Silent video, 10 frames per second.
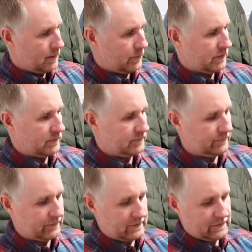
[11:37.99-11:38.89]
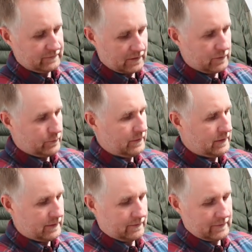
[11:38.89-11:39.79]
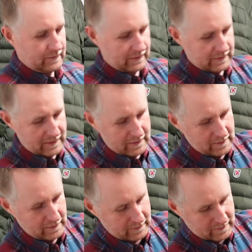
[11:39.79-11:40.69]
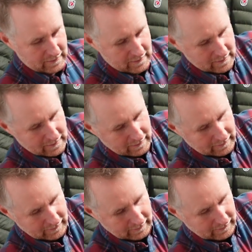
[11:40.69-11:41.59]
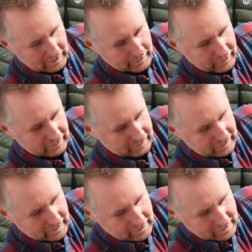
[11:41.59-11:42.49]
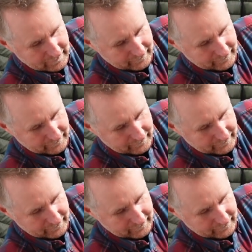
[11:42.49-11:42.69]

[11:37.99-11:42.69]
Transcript: because if they need to open it, then they can. Clip this together.